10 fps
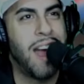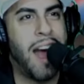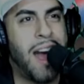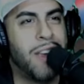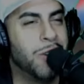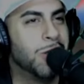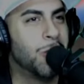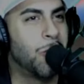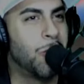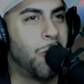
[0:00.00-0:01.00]
I used to
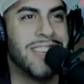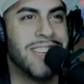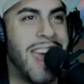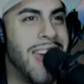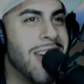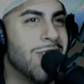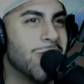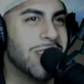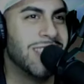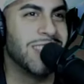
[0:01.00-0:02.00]
watch it
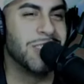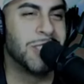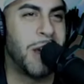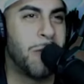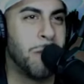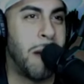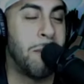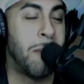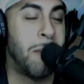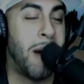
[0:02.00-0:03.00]
every single day with my
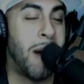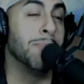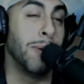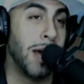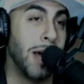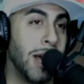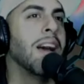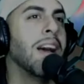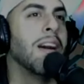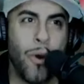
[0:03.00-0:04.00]
mom. But
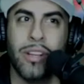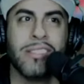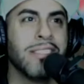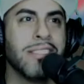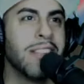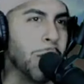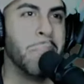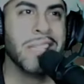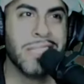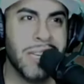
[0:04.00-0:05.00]
of course, then the
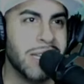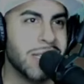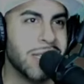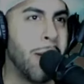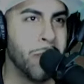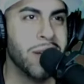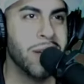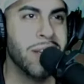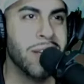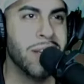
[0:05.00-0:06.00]
business happened,
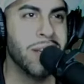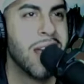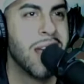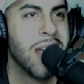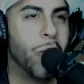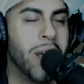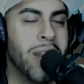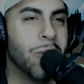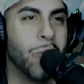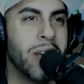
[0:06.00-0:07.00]
and we
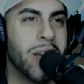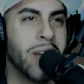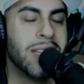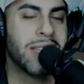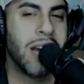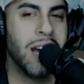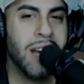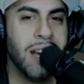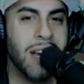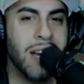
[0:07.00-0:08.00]
didn't
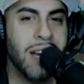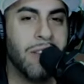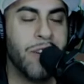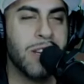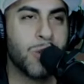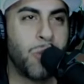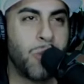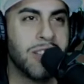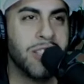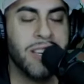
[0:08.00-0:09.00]
finish
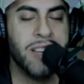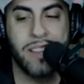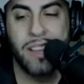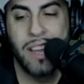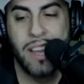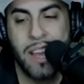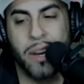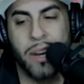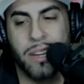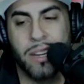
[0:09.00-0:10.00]
watching it.
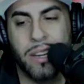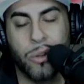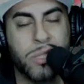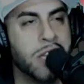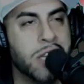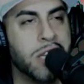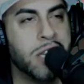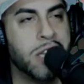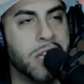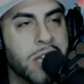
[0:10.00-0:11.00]
But those series,
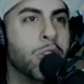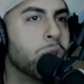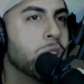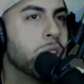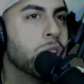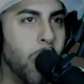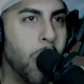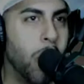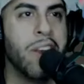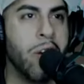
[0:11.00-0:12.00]
they do them
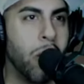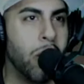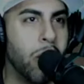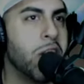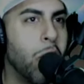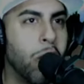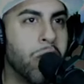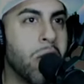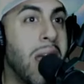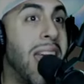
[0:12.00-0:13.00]
over and over and
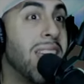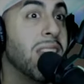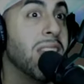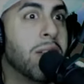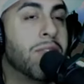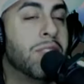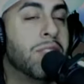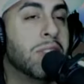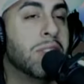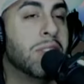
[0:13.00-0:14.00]
over, and for
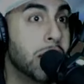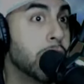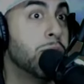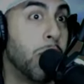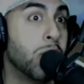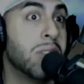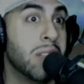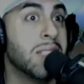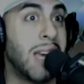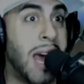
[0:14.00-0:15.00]
some reason, most of
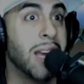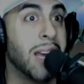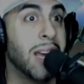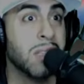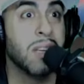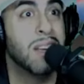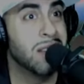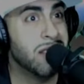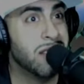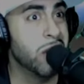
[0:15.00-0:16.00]
the times,
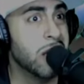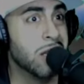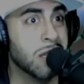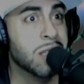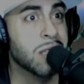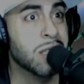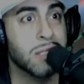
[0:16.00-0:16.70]
they're really good.